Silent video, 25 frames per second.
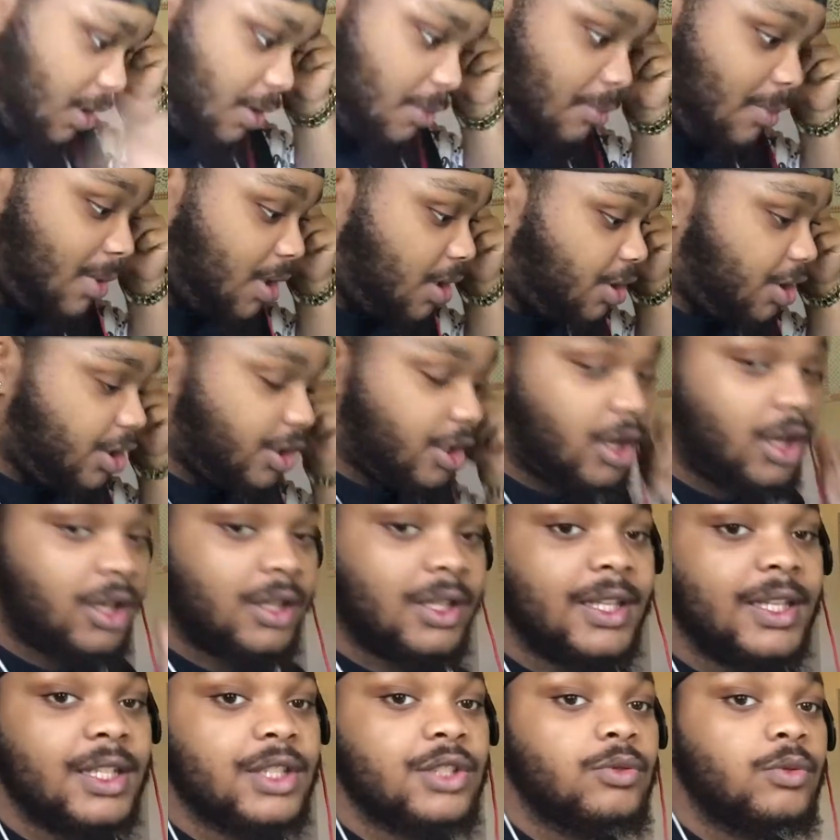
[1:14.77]
Make sure y'all
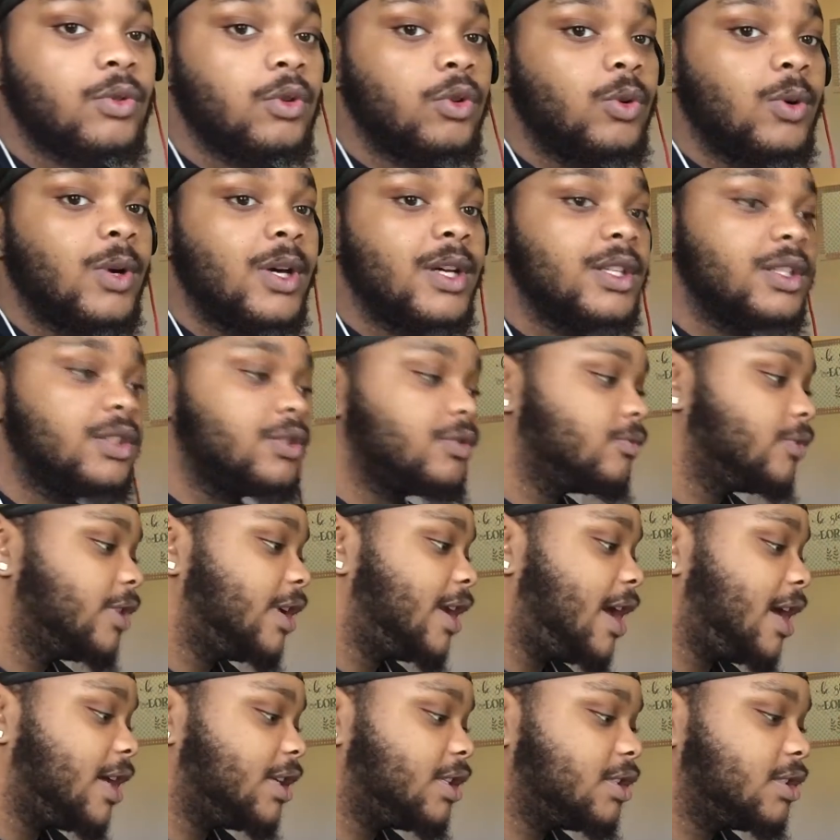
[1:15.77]
leave some requests,
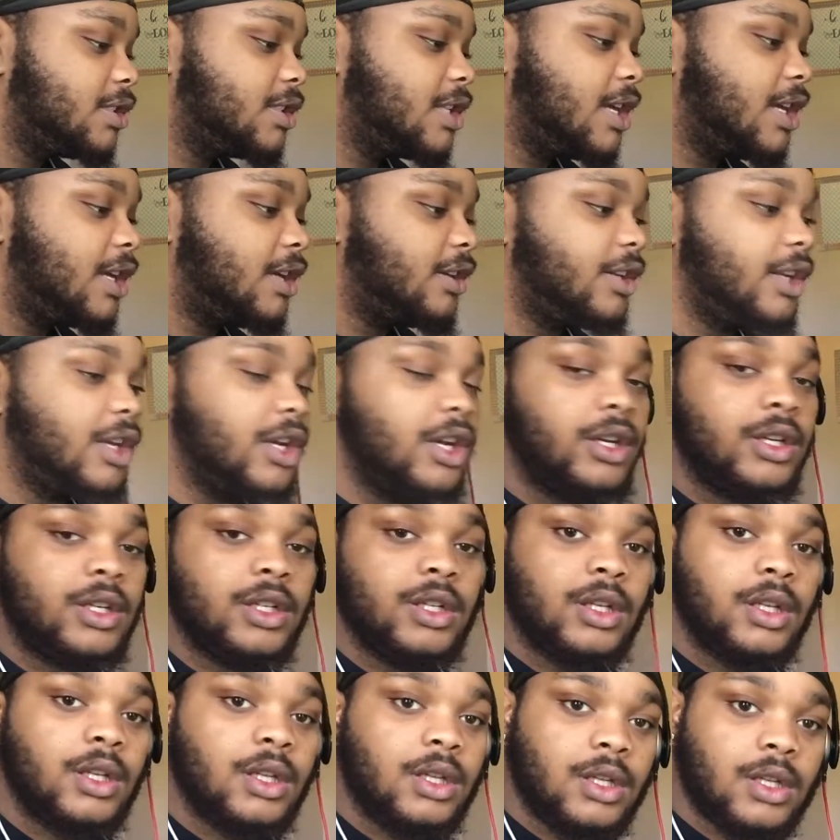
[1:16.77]
reactions down there in
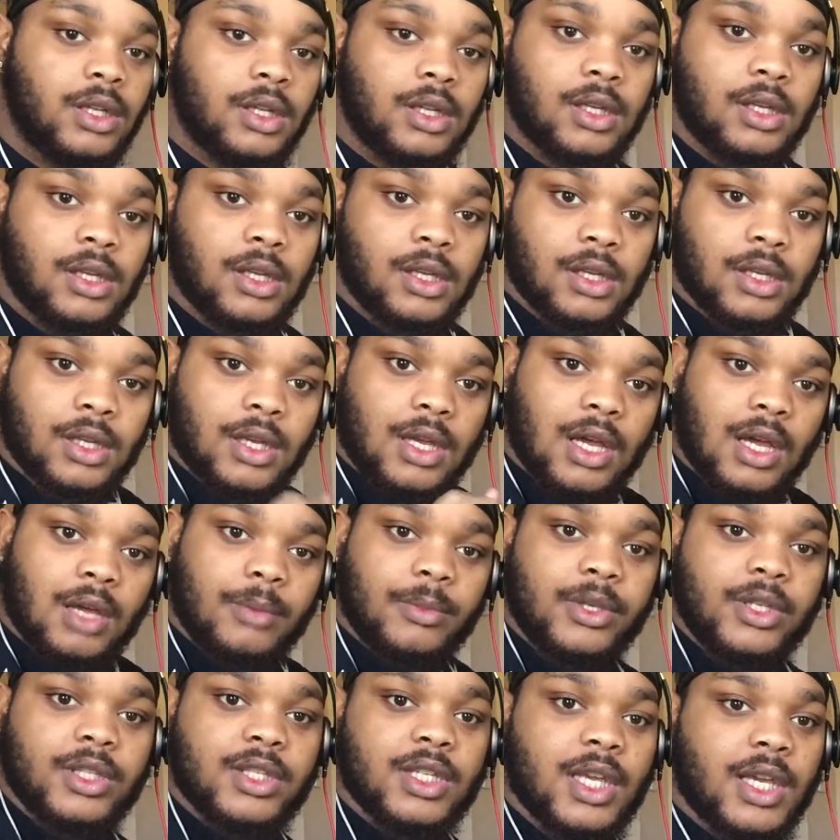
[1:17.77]
the
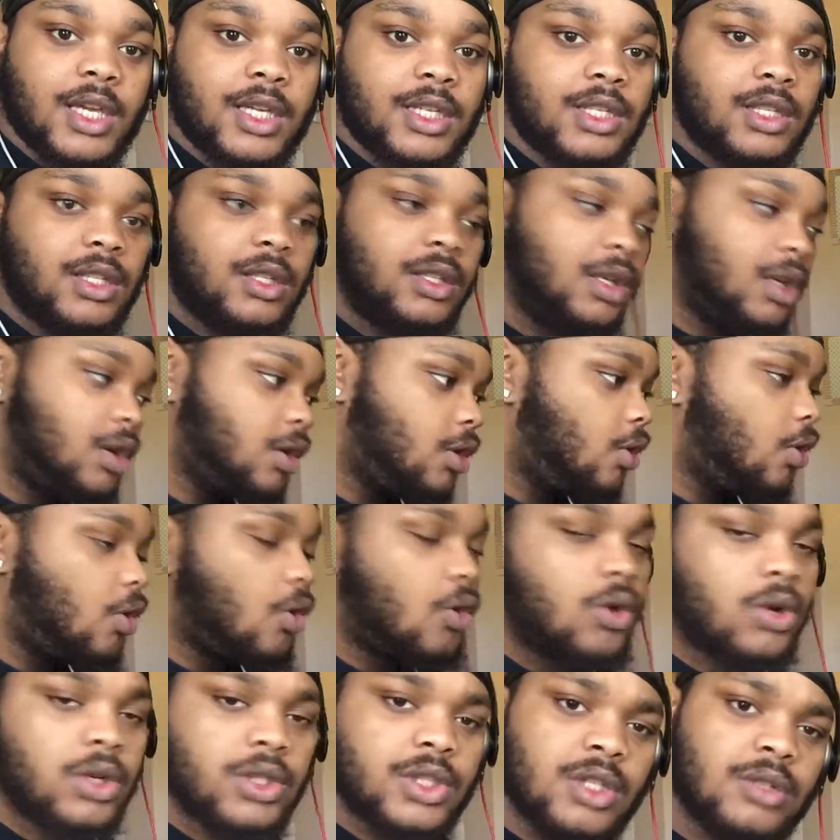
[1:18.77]
comment section
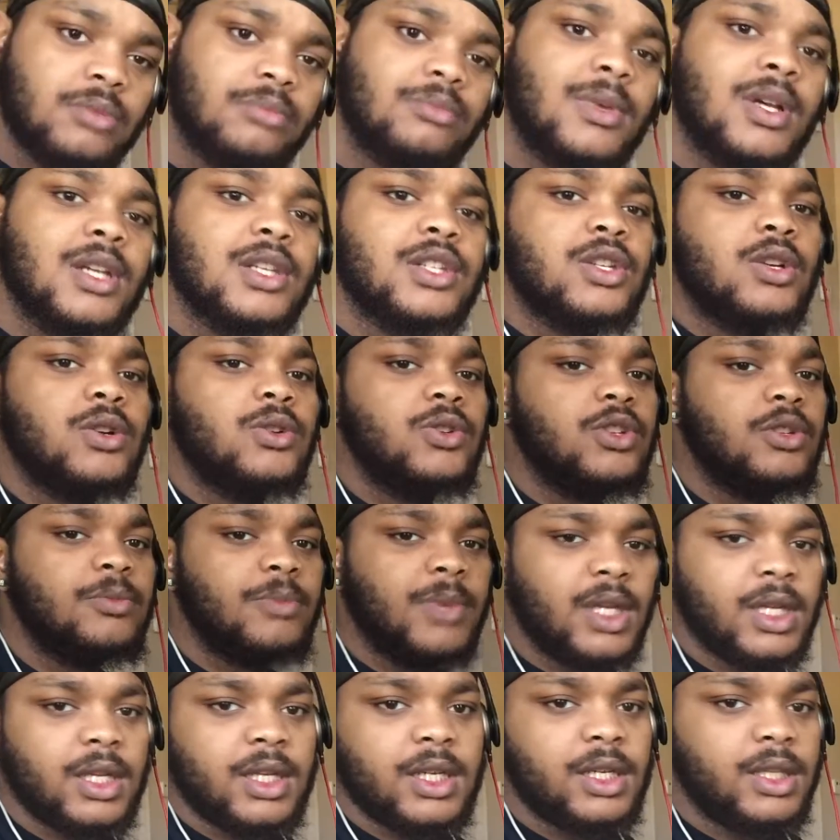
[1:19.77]
or in some of my social
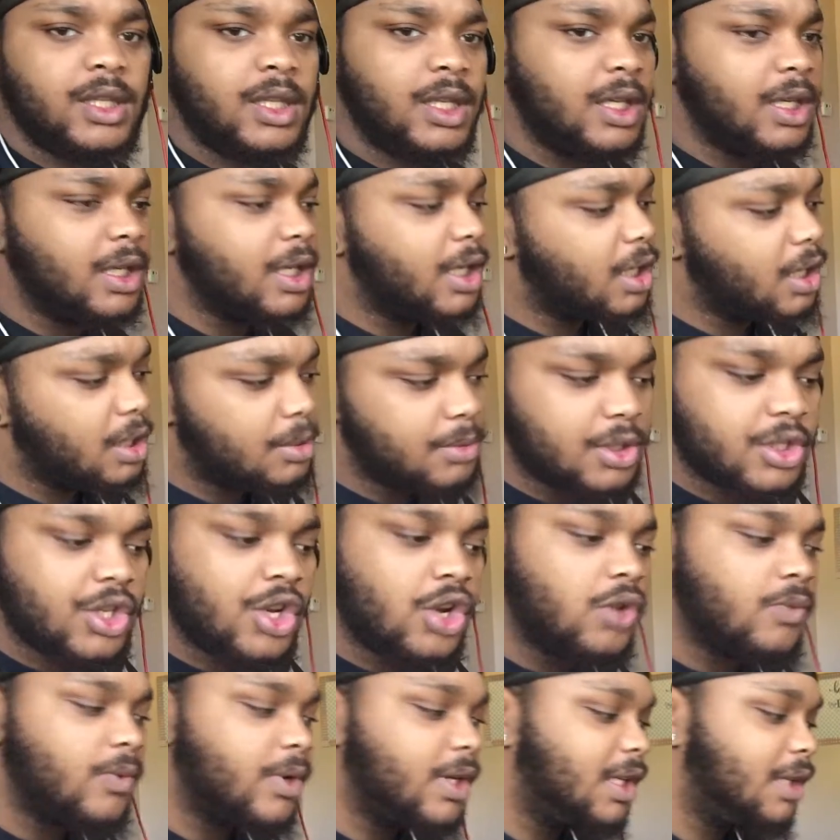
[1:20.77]
media DMs. It
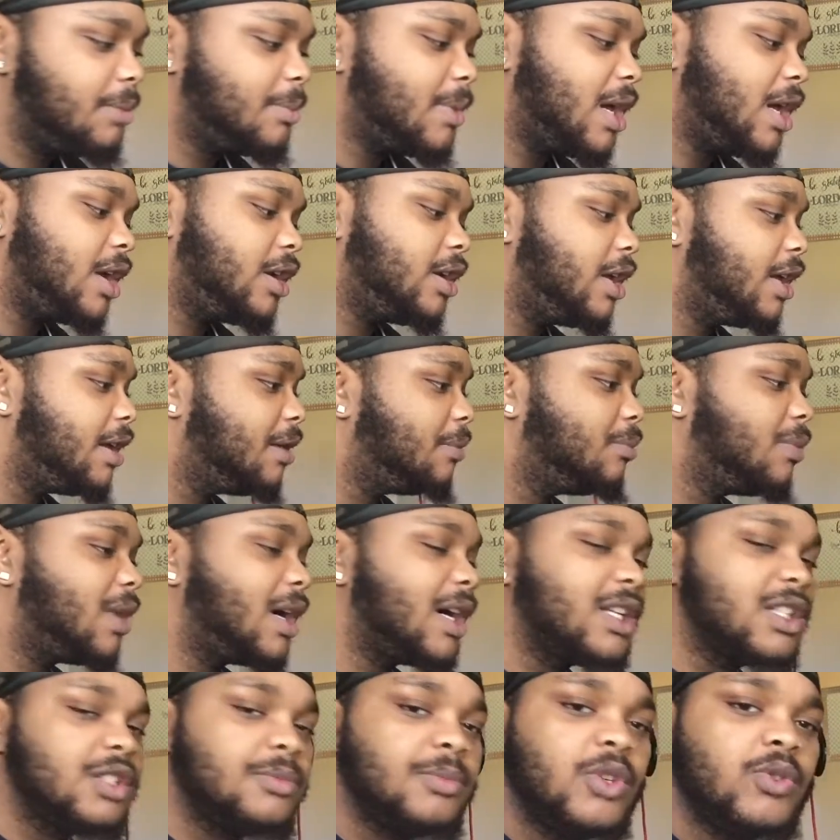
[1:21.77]
don't really matter.
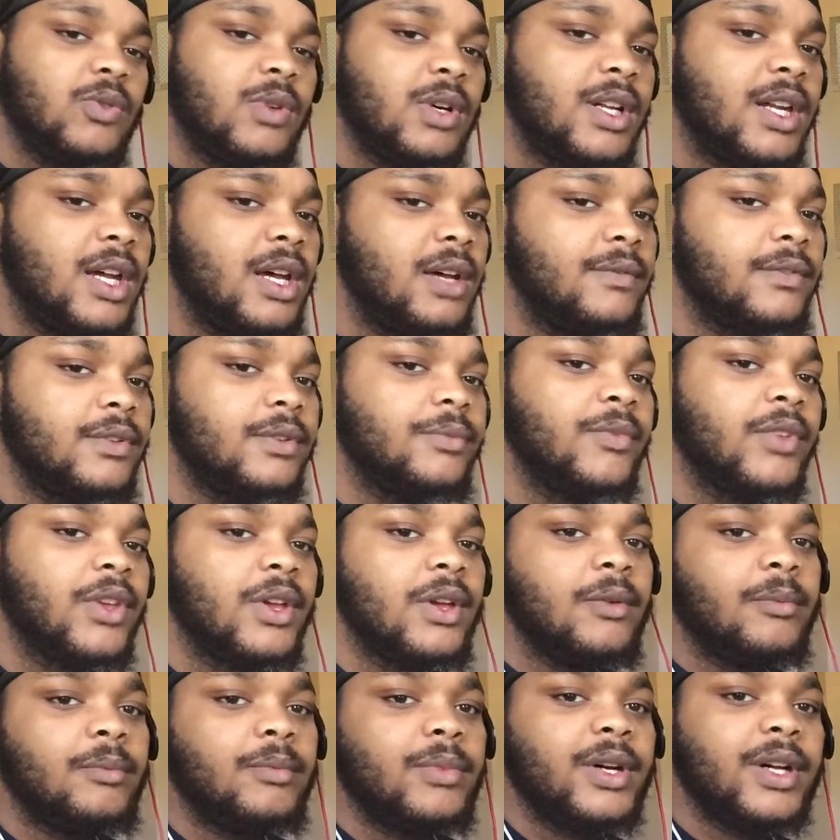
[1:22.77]
Inbox me, whatever.
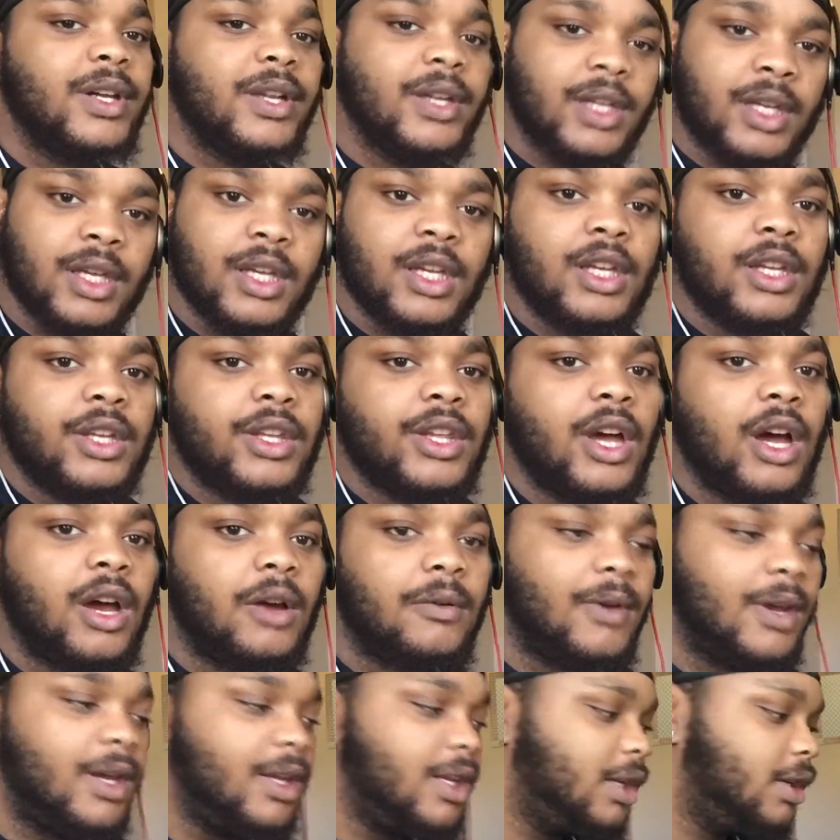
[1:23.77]
But y'all
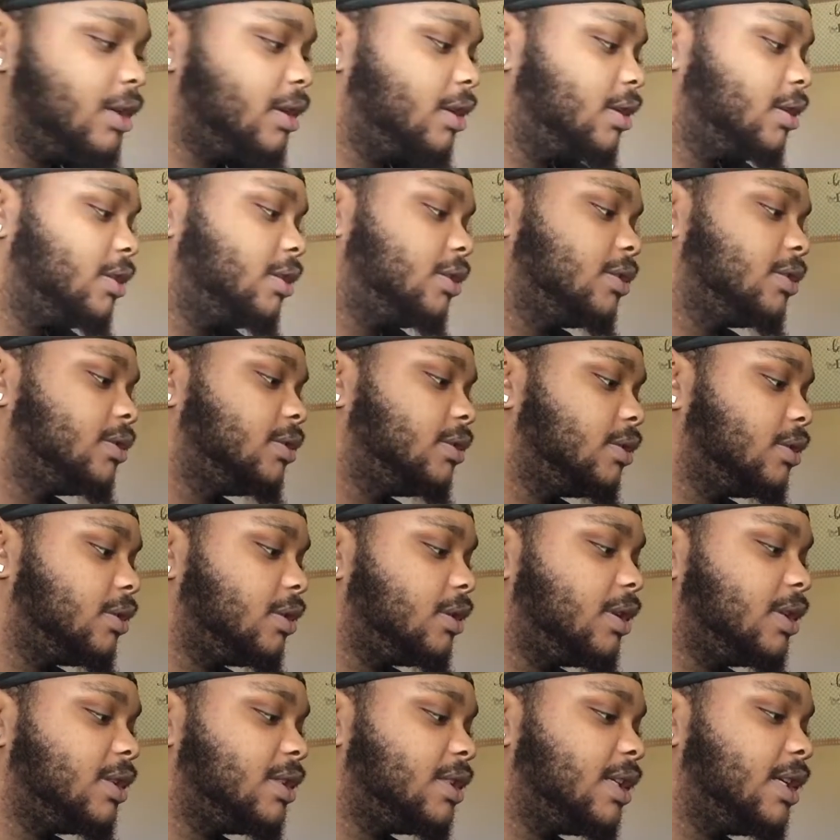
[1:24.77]
ready?
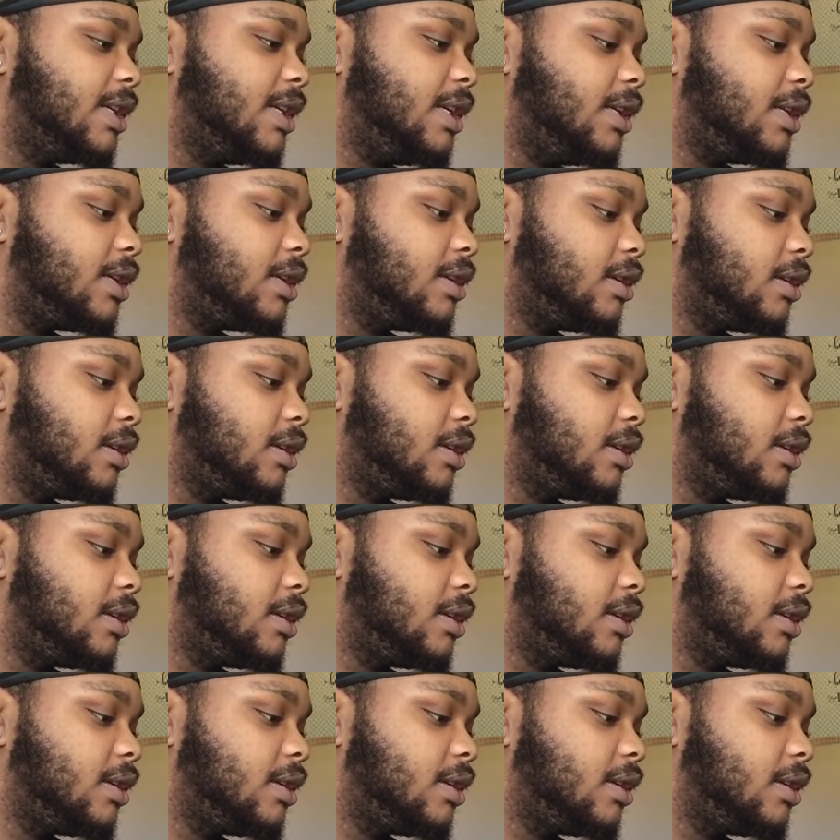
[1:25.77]
Let's get it.